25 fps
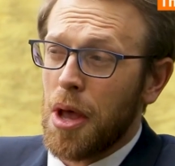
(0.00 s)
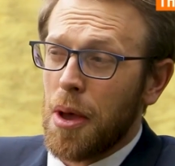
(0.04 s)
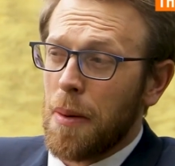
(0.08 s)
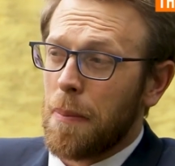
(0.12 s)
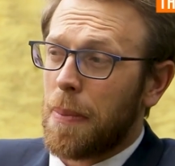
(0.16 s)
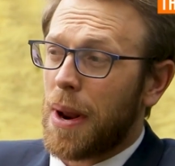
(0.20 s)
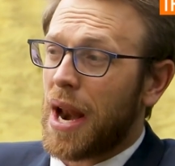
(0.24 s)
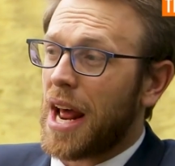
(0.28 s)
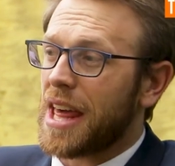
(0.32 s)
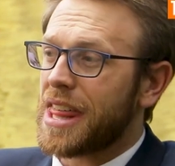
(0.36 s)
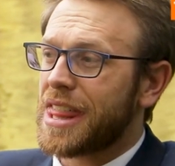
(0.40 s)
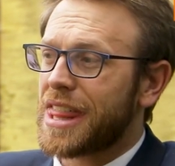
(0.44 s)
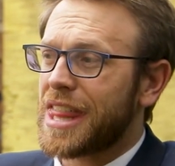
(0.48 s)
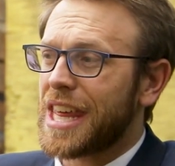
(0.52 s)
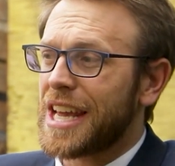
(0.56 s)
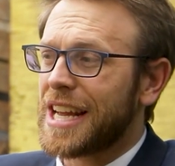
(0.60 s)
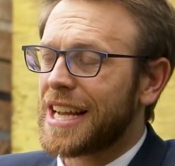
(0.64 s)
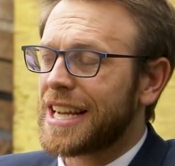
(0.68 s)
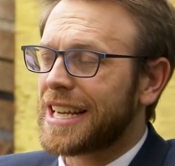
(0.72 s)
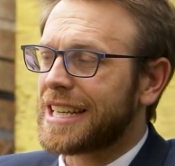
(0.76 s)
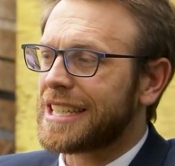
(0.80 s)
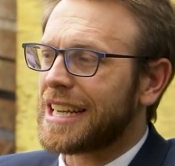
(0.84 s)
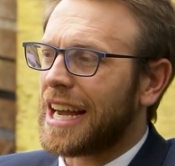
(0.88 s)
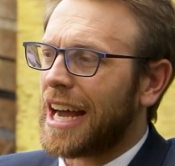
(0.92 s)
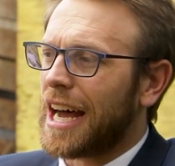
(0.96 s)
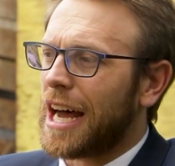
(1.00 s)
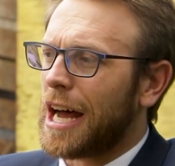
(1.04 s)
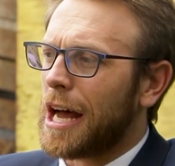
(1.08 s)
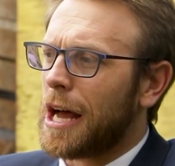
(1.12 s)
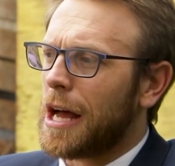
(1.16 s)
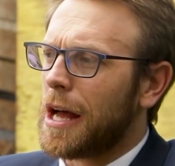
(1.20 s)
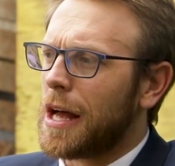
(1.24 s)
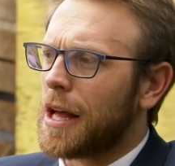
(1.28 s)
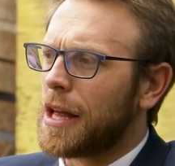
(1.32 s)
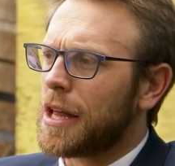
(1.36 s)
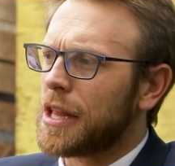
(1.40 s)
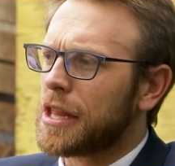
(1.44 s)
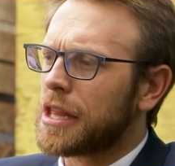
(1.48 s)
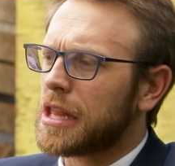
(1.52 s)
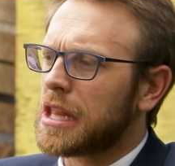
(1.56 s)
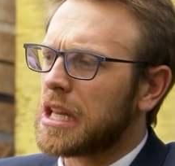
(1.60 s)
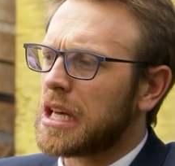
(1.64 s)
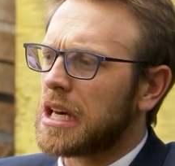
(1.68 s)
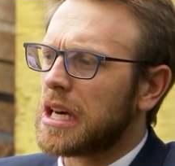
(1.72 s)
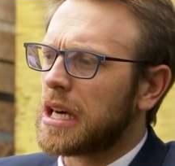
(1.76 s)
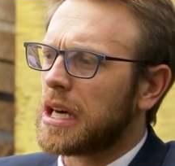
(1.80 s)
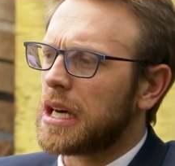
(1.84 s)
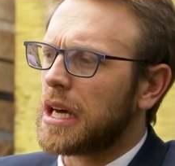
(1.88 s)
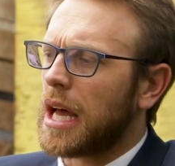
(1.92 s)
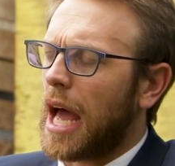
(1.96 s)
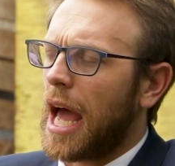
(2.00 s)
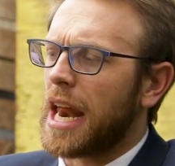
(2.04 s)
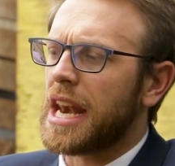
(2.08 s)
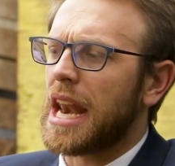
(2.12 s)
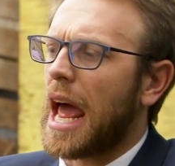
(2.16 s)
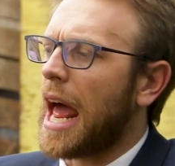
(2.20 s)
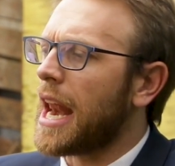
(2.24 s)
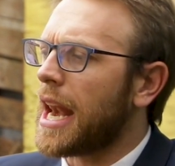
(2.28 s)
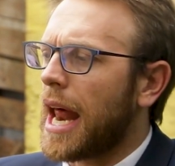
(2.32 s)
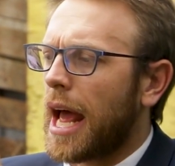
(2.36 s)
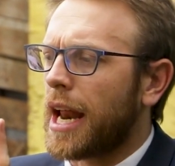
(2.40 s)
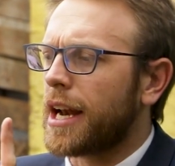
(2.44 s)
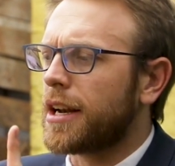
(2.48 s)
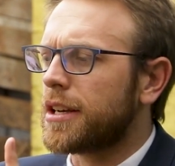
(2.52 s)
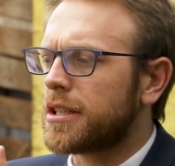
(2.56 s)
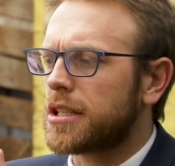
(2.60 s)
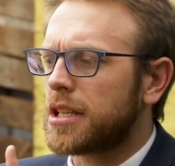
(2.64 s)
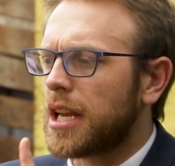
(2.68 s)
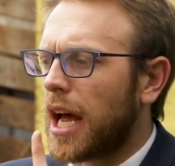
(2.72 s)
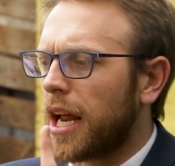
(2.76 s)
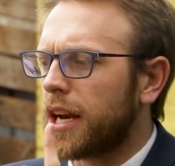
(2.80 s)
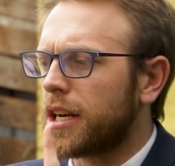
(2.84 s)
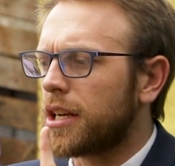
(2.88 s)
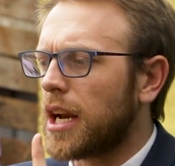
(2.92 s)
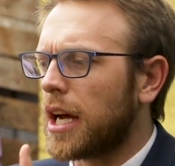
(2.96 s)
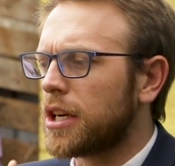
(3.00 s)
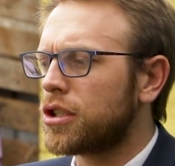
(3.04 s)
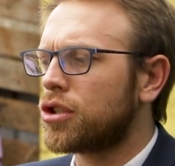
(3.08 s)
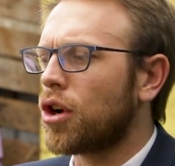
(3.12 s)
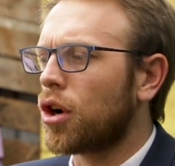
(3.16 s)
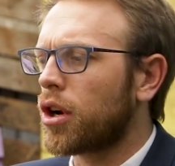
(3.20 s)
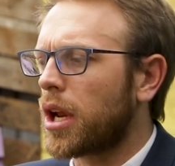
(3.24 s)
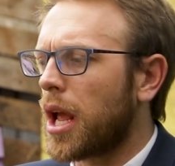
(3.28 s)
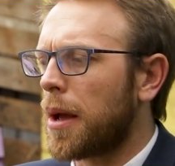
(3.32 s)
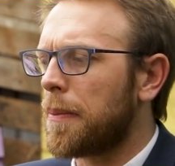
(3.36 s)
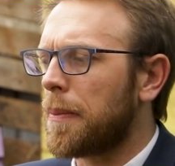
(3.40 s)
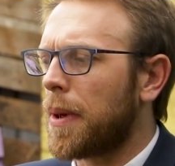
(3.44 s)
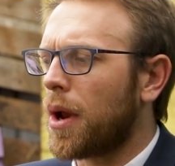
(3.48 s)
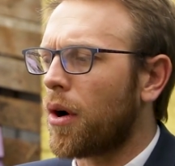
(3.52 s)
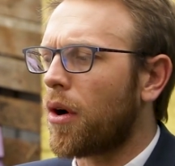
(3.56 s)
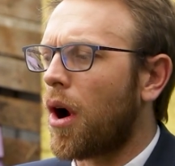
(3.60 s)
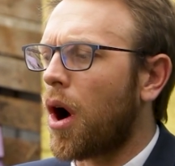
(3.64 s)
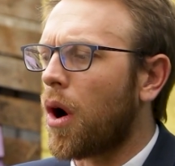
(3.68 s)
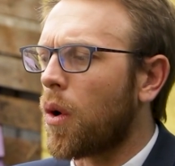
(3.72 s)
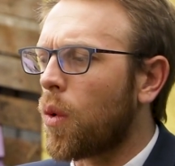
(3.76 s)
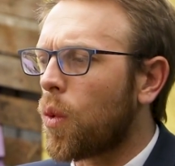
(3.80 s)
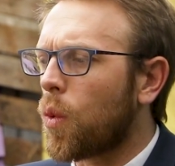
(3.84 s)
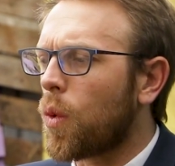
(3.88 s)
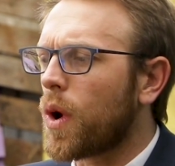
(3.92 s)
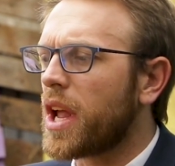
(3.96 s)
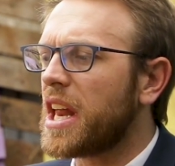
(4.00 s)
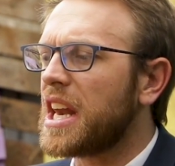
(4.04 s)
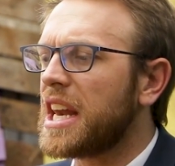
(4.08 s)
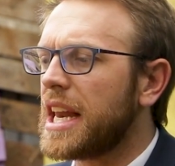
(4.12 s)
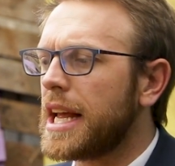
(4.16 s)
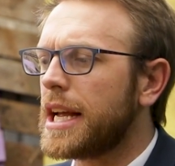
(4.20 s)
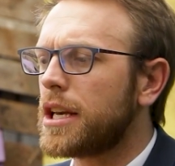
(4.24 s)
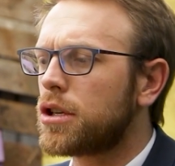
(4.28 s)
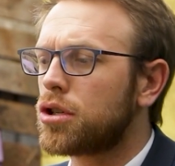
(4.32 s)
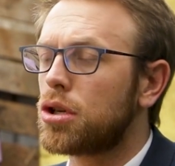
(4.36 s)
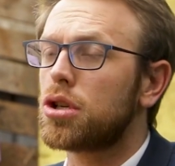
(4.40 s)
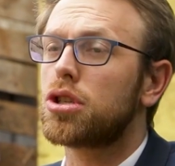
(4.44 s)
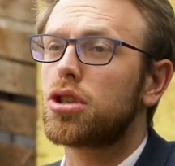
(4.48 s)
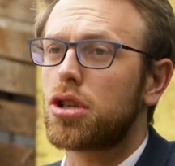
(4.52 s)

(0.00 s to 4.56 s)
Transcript: But I think and don't get me wrong, we need to